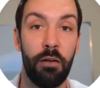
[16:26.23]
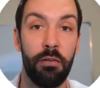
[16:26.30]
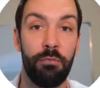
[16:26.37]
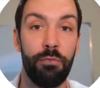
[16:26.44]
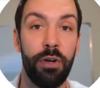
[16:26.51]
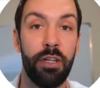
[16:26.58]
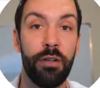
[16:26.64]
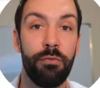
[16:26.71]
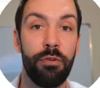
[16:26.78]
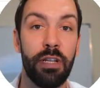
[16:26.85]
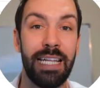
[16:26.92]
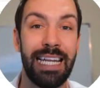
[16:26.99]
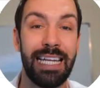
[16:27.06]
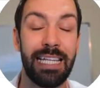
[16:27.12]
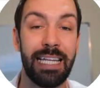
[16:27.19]

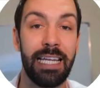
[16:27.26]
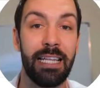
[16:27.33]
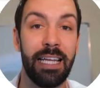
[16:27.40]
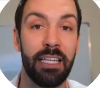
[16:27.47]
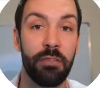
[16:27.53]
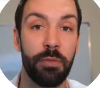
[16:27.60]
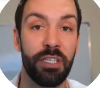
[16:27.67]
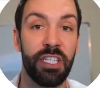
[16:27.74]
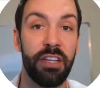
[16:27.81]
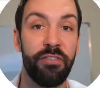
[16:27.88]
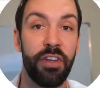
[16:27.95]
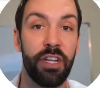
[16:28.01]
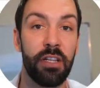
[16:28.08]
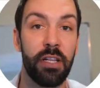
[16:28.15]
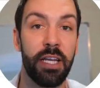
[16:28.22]
really clearly and
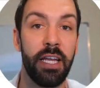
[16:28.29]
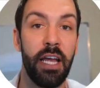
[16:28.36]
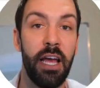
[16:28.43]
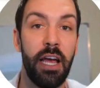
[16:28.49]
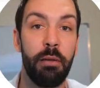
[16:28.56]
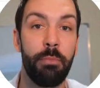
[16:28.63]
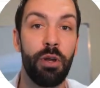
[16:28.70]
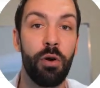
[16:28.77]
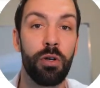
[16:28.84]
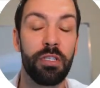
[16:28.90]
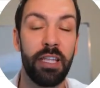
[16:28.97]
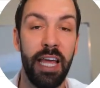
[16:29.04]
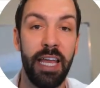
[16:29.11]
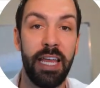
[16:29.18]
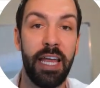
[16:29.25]
specifically, because
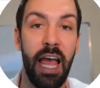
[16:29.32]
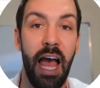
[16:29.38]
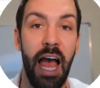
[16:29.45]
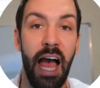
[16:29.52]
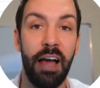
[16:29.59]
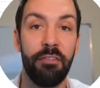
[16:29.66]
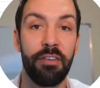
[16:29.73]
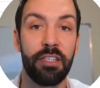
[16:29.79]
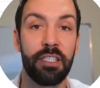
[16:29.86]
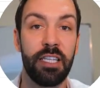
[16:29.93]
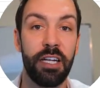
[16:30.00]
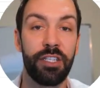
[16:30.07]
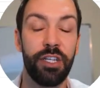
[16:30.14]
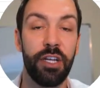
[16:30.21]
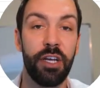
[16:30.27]
they have
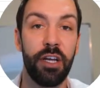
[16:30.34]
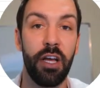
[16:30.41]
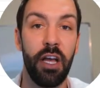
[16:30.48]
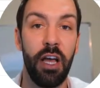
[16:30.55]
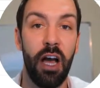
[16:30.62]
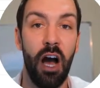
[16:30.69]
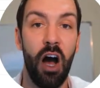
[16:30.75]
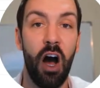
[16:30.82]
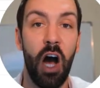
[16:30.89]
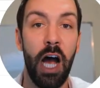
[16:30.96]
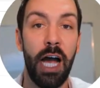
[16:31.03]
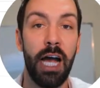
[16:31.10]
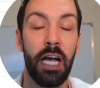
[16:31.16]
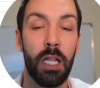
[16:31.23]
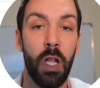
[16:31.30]
such a
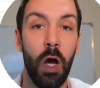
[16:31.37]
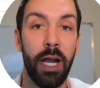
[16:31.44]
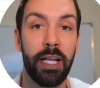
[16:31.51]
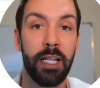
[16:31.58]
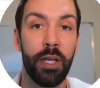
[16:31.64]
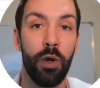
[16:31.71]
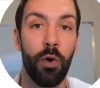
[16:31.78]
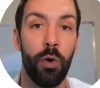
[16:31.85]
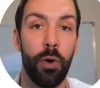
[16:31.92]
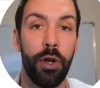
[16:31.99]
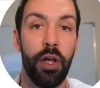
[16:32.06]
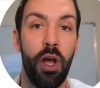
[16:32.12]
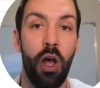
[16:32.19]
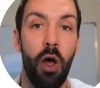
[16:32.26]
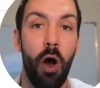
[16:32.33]
high likelihood
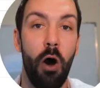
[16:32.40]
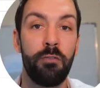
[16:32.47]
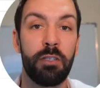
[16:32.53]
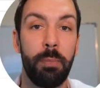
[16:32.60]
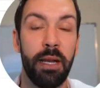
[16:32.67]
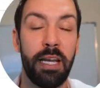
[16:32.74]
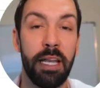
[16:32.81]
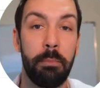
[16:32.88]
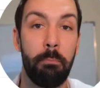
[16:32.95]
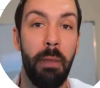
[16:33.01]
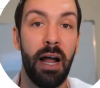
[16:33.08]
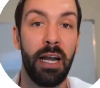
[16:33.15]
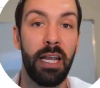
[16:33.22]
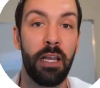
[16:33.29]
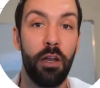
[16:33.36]
of spending
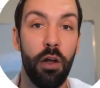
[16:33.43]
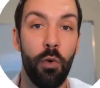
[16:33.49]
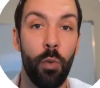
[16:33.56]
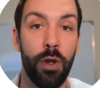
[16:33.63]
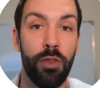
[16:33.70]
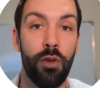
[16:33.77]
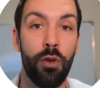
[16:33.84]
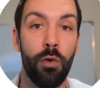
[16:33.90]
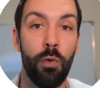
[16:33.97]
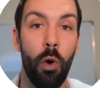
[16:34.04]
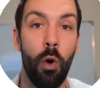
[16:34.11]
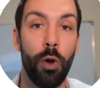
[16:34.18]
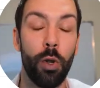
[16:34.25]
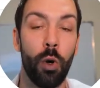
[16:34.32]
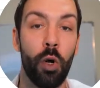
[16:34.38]
money with you
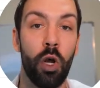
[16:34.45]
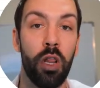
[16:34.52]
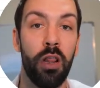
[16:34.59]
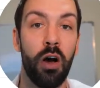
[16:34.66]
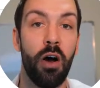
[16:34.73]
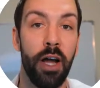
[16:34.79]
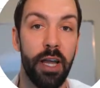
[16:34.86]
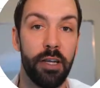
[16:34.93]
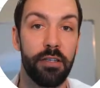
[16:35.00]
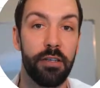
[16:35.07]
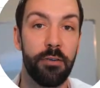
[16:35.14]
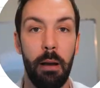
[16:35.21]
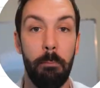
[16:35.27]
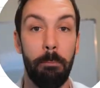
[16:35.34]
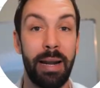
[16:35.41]
or your client.
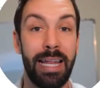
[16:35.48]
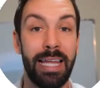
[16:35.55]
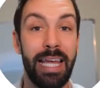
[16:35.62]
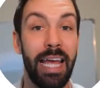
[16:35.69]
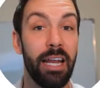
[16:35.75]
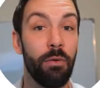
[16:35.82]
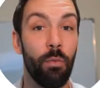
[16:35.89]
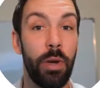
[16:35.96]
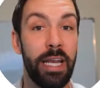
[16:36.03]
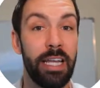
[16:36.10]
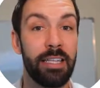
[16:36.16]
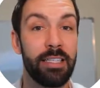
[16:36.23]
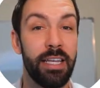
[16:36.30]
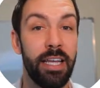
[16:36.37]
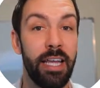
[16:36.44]
But again, we
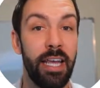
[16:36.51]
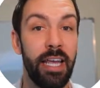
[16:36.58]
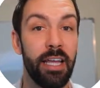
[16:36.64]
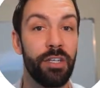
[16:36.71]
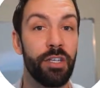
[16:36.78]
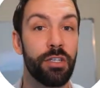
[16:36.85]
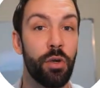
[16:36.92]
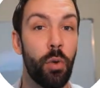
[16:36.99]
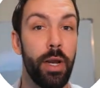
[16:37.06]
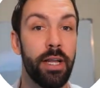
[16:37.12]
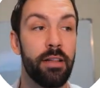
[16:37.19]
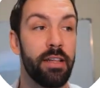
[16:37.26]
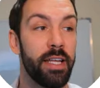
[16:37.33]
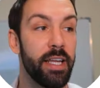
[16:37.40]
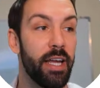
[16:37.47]
can see here just
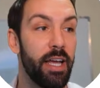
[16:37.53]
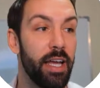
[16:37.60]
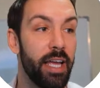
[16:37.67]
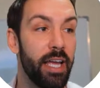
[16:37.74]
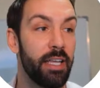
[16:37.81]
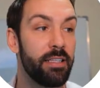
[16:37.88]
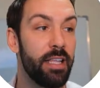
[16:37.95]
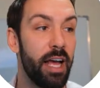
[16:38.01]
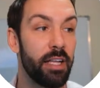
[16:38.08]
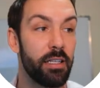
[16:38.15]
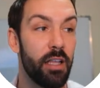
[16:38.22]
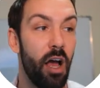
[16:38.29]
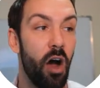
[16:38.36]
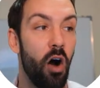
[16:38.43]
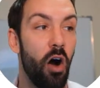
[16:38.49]
quickly is that
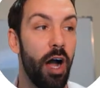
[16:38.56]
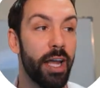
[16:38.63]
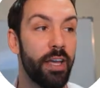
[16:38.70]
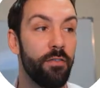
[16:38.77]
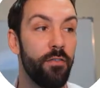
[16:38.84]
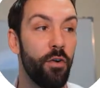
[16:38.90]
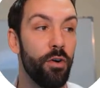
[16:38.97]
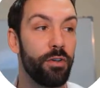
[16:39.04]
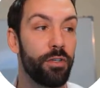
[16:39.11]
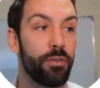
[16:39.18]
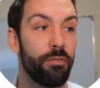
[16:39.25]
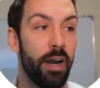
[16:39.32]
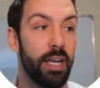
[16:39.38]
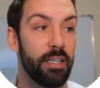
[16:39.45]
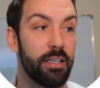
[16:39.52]
high conversion
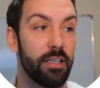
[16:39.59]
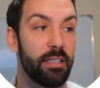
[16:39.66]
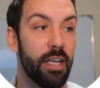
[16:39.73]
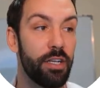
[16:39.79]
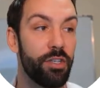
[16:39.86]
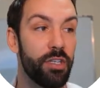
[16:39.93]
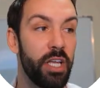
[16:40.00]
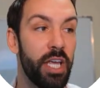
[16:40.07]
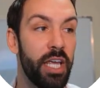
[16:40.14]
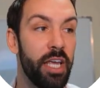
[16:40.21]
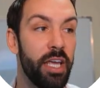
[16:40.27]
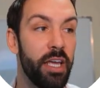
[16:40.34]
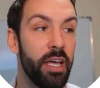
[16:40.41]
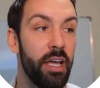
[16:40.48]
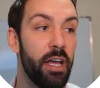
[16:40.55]
rates such as
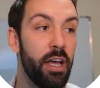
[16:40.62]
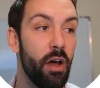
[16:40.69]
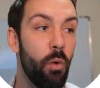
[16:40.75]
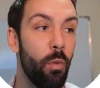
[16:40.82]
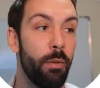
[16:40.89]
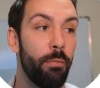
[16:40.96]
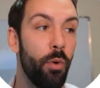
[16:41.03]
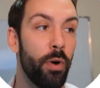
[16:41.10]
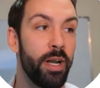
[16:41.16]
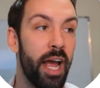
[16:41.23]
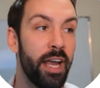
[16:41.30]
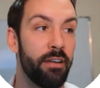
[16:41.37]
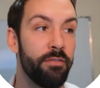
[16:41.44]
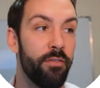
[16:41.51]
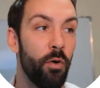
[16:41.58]
here,
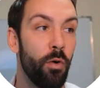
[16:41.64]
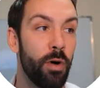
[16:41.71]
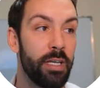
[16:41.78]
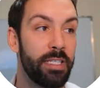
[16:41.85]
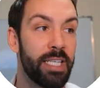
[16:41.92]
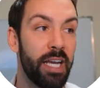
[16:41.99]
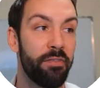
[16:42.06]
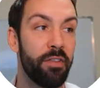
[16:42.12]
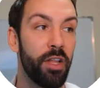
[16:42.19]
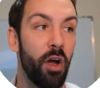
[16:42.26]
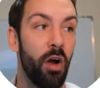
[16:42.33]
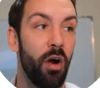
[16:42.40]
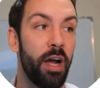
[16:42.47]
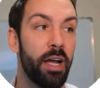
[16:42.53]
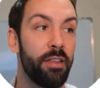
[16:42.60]
1.84 is definitely
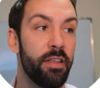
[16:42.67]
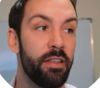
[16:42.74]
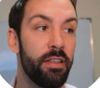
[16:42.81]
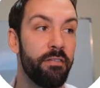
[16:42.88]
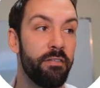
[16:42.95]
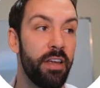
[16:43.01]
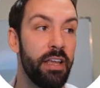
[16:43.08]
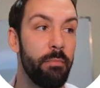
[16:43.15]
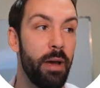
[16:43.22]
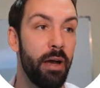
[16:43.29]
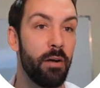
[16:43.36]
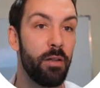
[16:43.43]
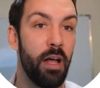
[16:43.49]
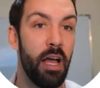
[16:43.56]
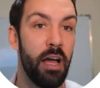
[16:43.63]
higher than the
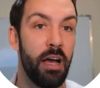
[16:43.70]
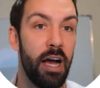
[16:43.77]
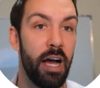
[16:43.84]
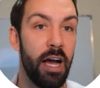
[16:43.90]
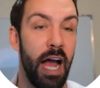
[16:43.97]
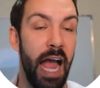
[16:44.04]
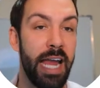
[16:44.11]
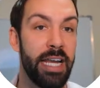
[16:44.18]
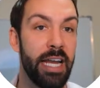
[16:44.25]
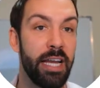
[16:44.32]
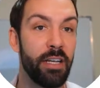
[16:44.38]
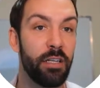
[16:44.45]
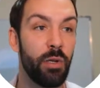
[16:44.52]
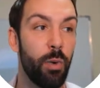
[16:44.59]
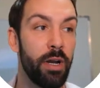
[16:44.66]
female
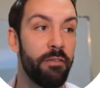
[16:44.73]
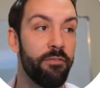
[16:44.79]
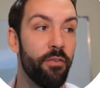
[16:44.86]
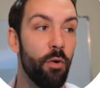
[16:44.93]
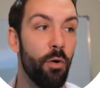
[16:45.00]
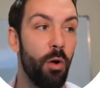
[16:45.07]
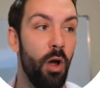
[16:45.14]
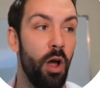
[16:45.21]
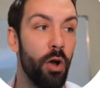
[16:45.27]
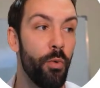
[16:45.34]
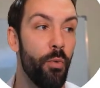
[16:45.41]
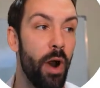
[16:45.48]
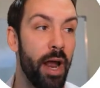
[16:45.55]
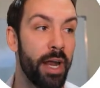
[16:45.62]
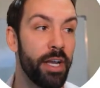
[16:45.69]
18 to 24
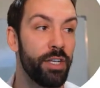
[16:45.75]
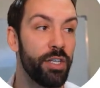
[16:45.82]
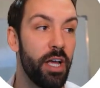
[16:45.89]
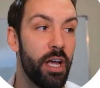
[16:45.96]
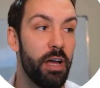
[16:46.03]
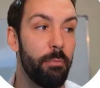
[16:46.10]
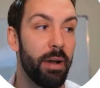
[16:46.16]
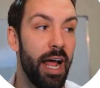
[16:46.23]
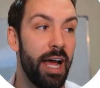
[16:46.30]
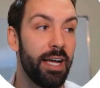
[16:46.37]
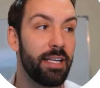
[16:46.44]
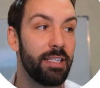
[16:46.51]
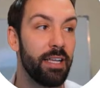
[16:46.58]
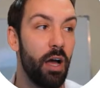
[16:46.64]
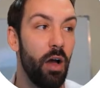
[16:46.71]
range, but
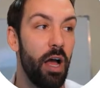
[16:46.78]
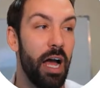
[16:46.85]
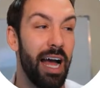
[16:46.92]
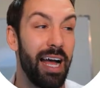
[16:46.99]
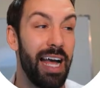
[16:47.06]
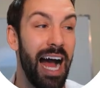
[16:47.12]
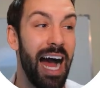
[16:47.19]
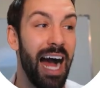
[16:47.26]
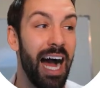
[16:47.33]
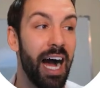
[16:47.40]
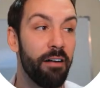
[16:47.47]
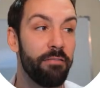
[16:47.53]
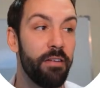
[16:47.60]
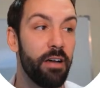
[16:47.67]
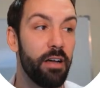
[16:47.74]
has
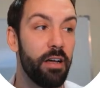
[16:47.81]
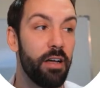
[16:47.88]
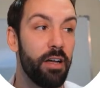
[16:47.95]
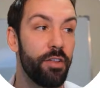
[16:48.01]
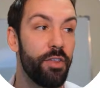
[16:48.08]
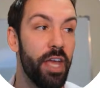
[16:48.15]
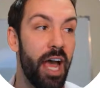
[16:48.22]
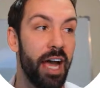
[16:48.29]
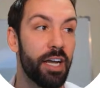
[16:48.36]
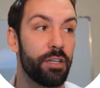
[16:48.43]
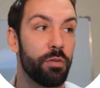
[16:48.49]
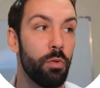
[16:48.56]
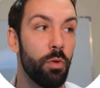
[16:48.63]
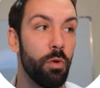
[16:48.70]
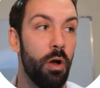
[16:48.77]
half the
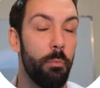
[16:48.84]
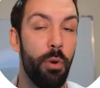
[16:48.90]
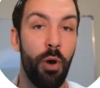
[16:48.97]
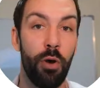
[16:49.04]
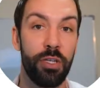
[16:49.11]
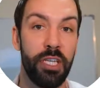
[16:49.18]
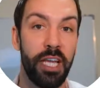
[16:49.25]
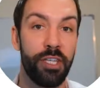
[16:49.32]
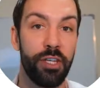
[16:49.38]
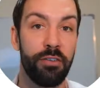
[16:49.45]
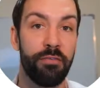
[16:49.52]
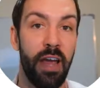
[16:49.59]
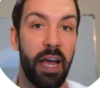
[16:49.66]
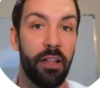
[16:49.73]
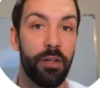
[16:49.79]
actual per session
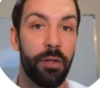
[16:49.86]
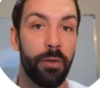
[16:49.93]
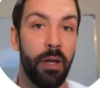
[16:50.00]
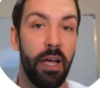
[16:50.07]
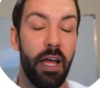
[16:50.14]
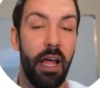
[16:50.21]
value.